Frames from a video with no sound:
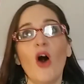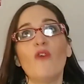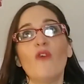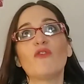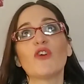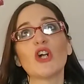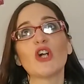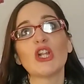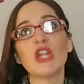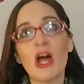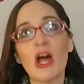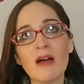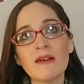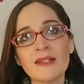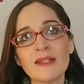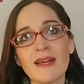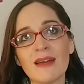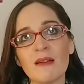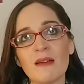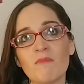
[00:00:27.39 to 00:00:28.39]
For a long
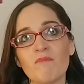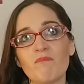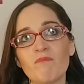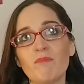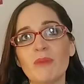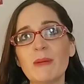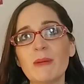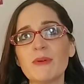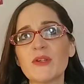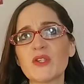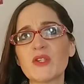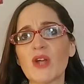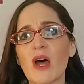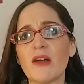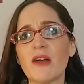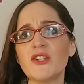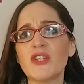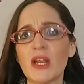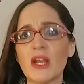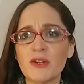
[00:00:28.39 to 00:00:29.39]
time, people
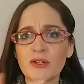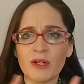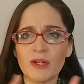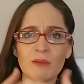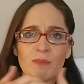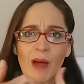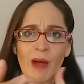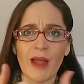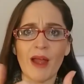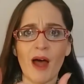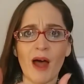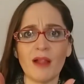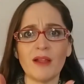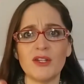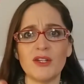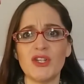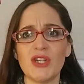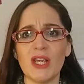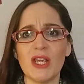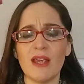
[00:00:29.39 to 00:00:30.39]
saw gender in
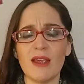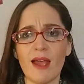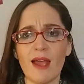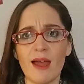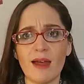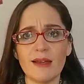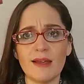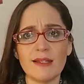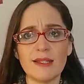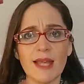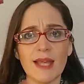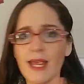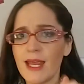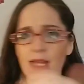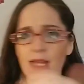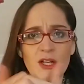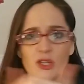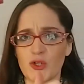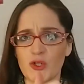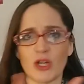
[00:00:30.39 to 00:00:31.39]
biology as
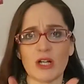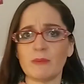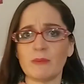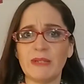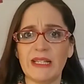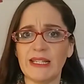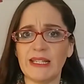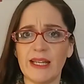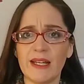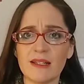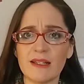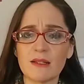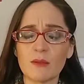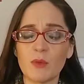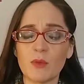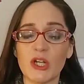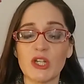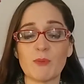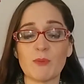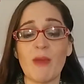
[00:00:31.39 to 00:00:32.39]
inextricably linked,
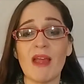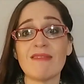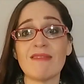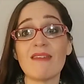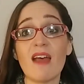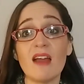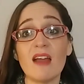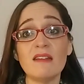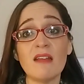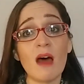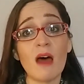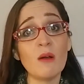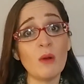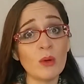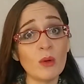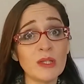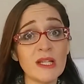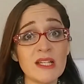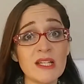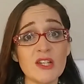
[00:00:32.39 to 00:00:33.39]
which meant that not
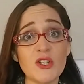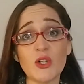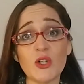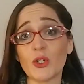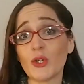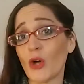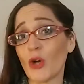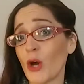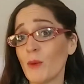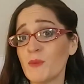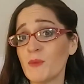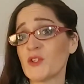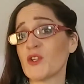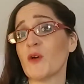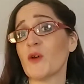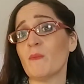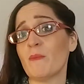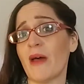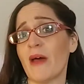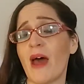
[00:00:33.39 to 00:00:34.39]
only did your
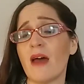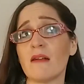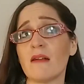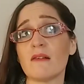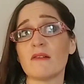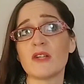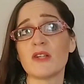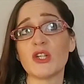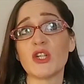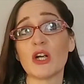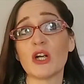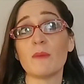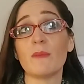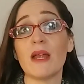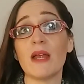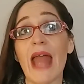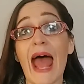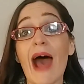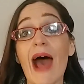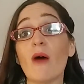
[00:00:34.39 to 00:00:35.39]
chromosome pattern
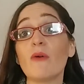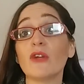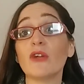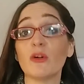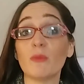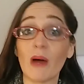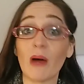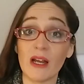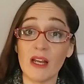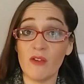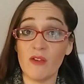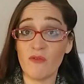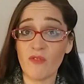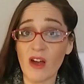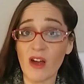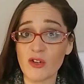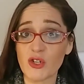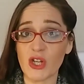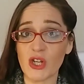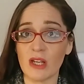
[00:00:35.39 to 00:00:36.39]
determine how your body
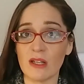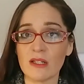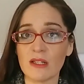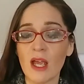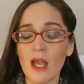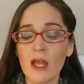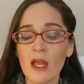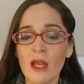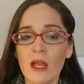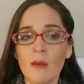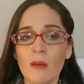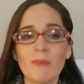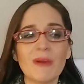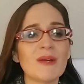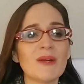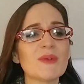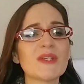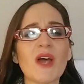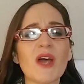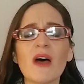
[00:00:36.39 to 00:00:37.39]
functioned, but
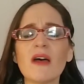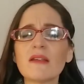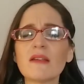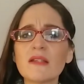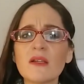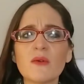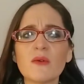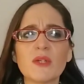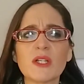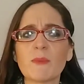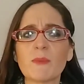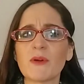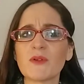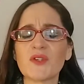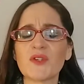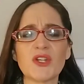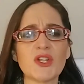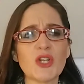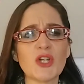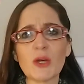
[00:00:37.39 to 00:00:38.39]
it was also supposed
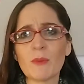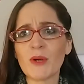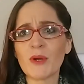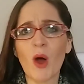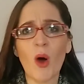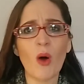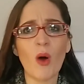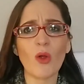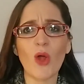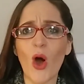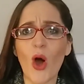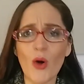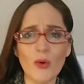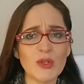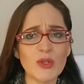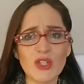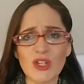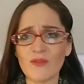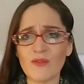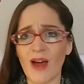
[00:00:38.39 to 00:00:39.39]
to determine a whole
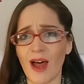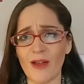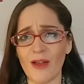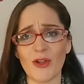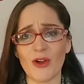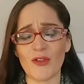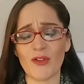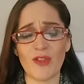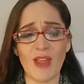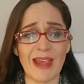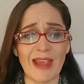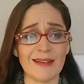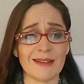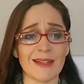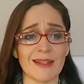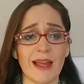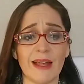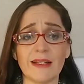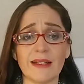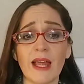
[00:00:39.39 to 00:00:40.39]
host of other things,
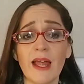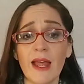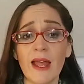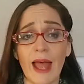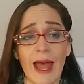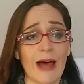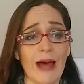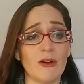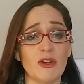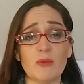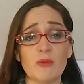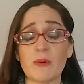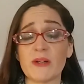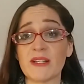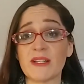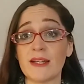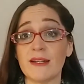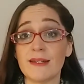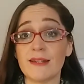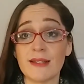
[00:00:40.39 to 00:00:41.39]
like how you
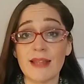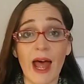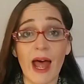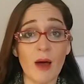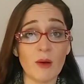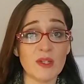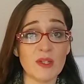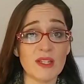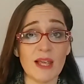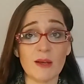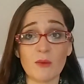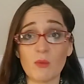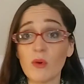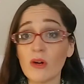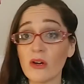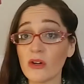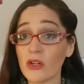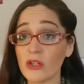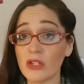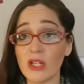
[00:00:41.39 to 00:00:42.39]
presented to the outside
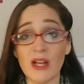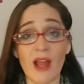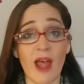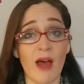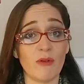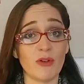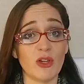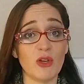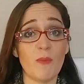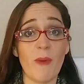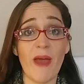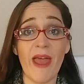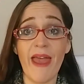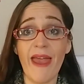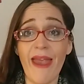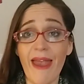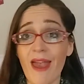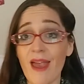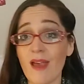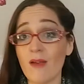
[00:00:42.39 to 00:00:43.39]
world and how you
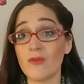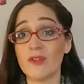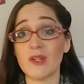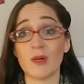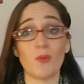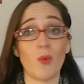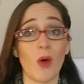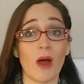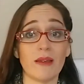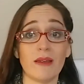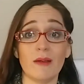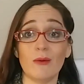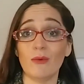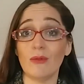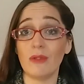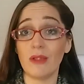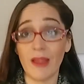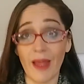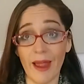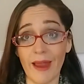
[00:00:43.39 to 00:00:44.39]
behaved and what you
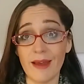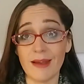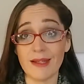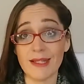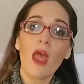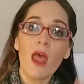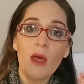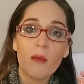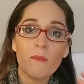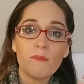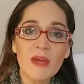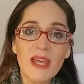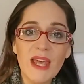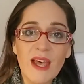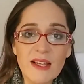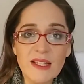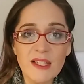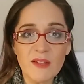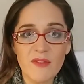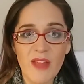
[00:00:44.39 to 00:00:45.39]
liked.
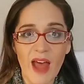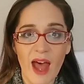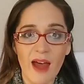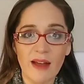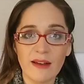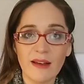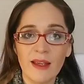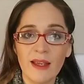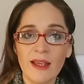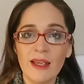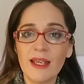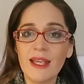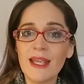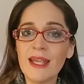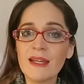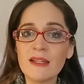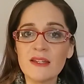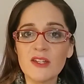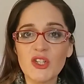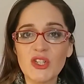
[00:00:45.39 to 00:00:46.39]
Because of that,
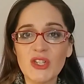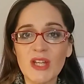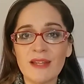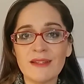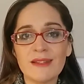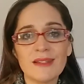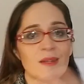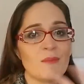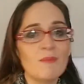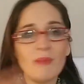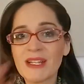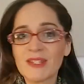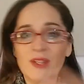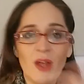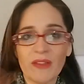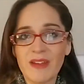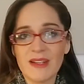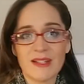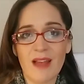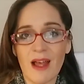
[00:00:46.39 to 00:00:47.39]
English tends to mix
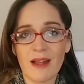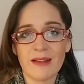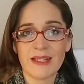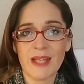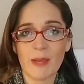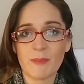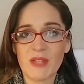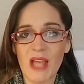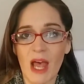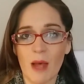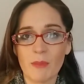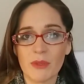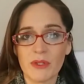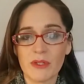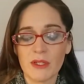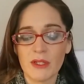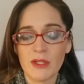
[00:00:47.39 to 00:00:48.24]
all these concepts up.